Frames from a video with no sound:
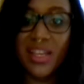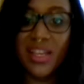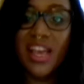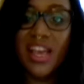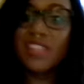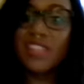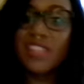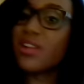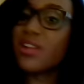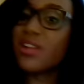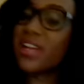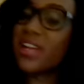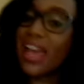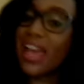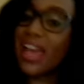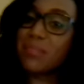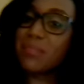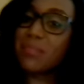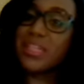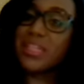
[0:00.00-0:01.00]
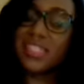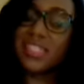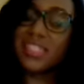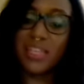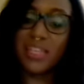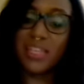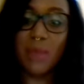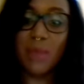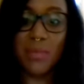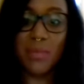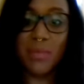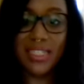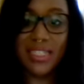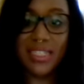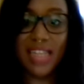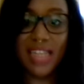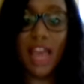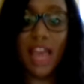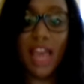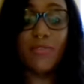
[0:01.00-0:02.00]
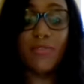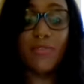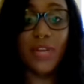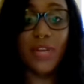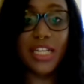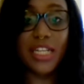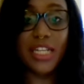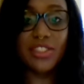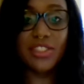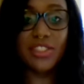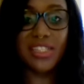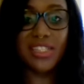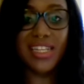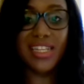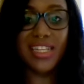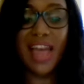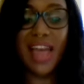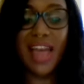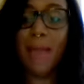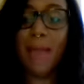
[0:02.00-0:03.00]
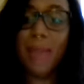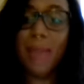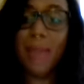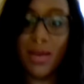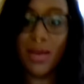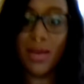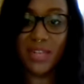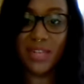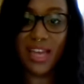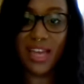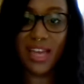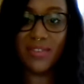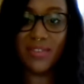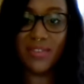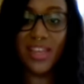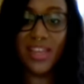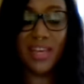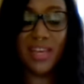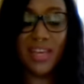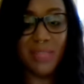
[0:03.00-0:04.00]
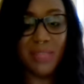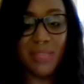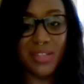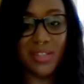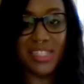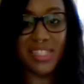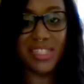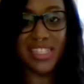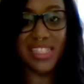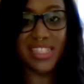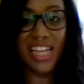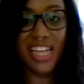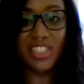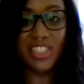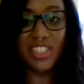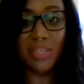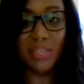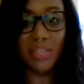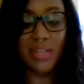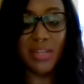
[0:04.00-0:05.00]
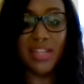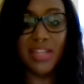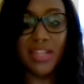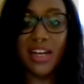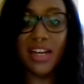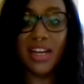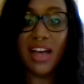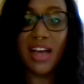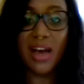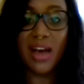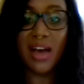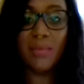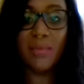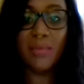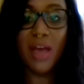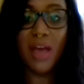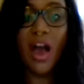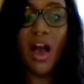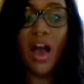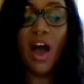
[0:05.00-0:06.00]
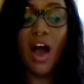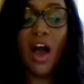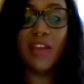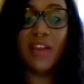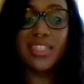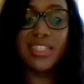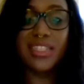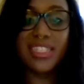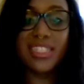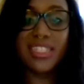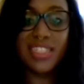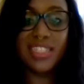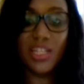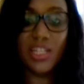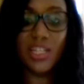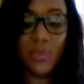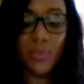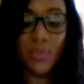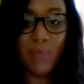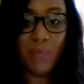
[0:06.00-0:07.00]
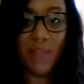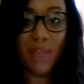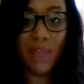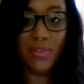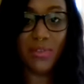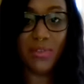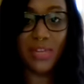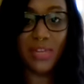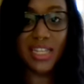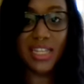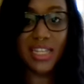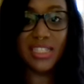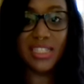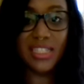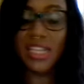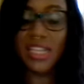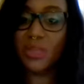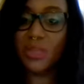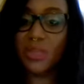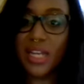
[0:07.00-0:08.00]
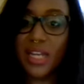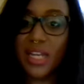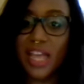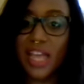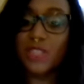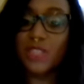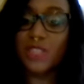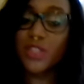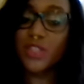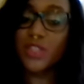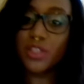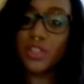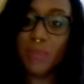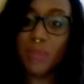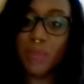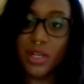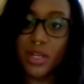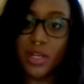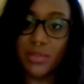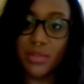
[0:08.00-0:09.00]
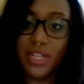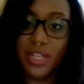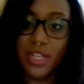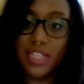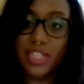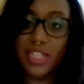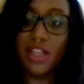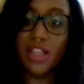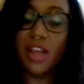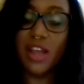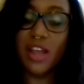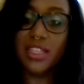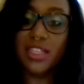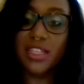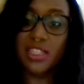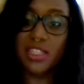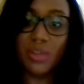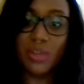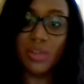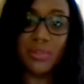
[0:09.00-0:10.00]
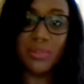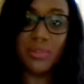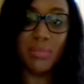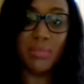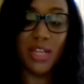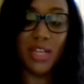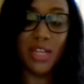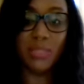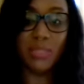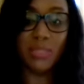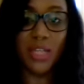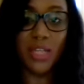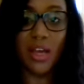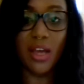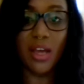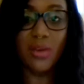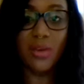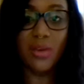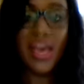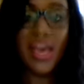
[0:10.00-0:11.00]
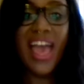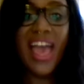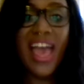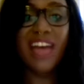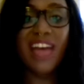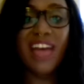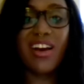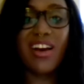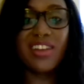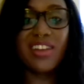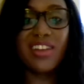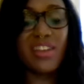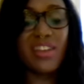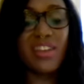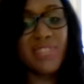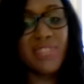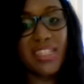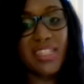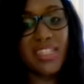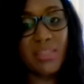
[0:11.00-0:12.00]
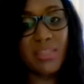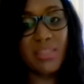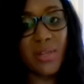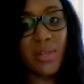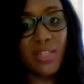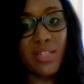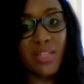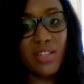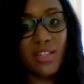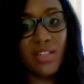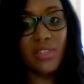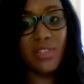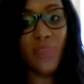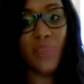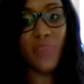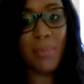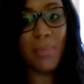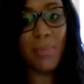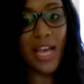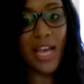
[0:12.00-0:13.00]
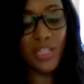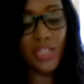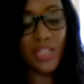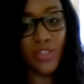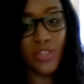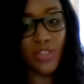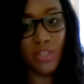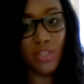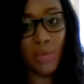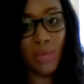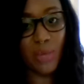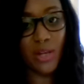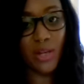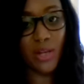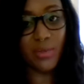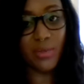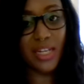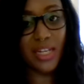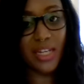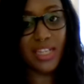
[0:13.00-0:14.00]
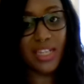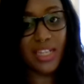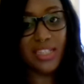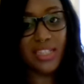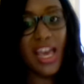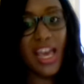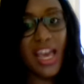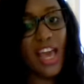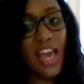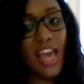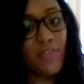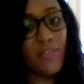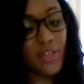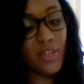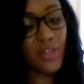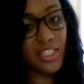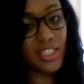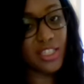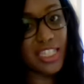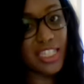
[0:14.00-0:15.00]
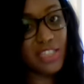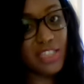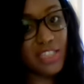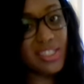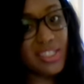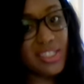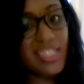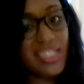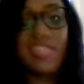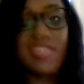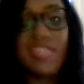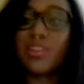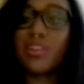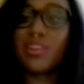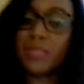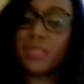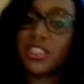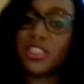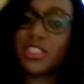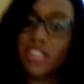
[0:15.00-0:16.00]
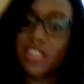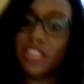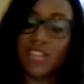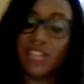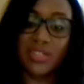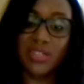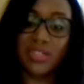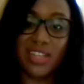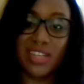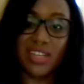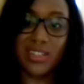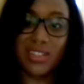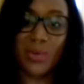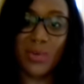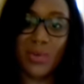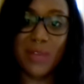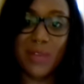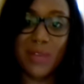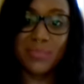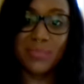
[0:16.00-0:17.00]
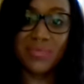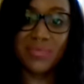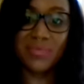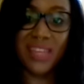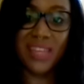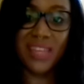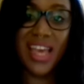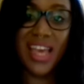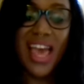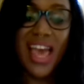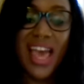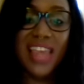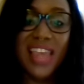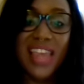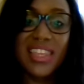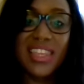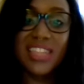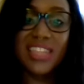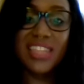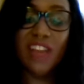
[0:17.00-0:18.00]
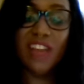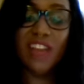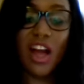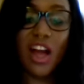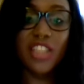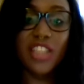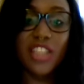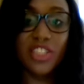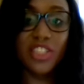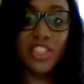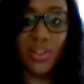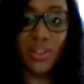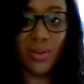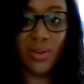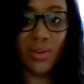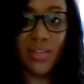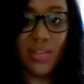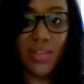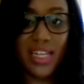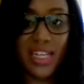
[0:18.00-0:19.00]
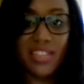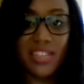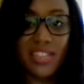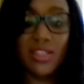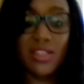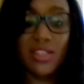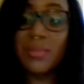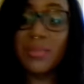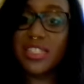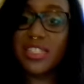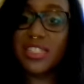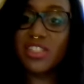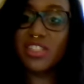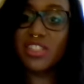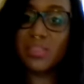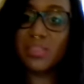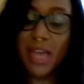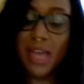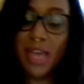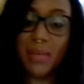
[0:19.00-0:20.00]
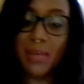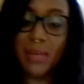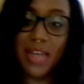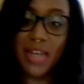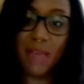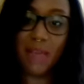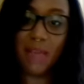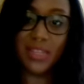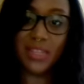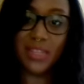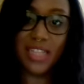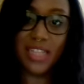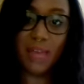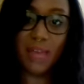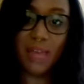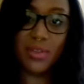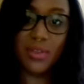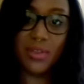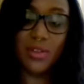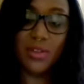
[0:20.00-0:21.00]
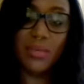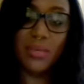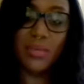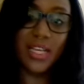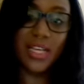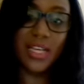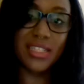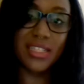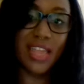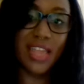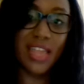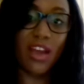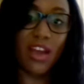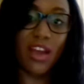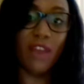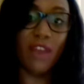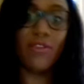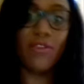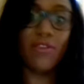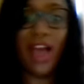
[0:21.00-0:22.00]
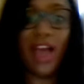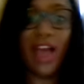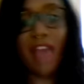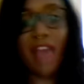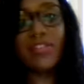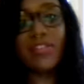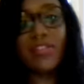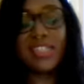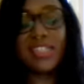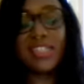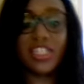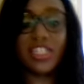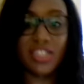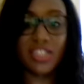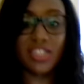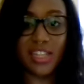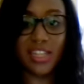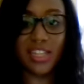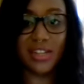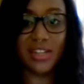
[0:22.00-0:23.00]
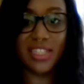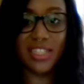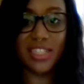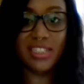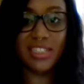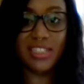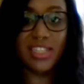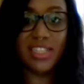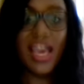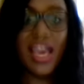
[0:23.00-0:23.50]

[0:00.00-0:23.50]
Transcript: So again, please email me today if you're interested at powerlifehypnosis at gmail.com. All the details for private readings as well as future partner readings are in the description box below. And I also have testimonials from past future partner readings if you're interested, so please check those out as well. These are general readings, so the messages may or may not resonate with you because they are for every Sagittarius.